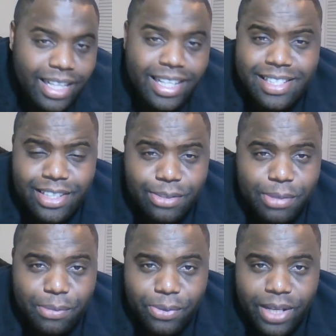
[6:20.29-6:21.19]
And this Little
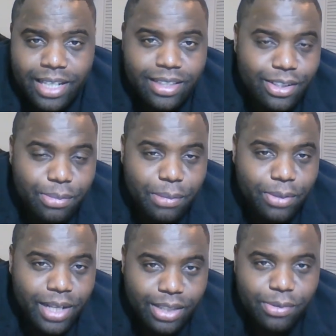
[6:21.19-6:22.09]
Big Planet, Little Big
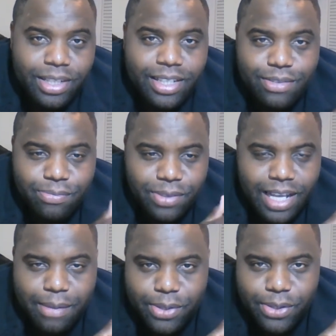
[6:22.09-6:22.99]
Planet 3 looks
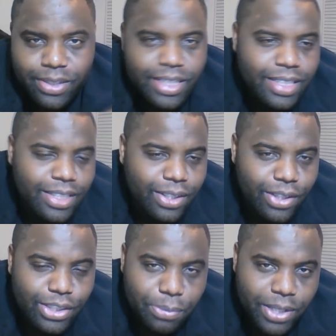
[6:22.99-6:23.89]
phenomenal
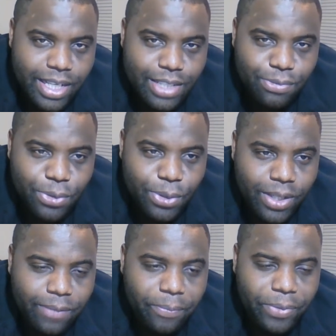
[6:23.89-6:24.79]
on the
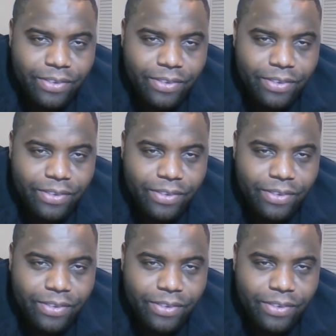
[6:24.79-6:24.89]
PS4.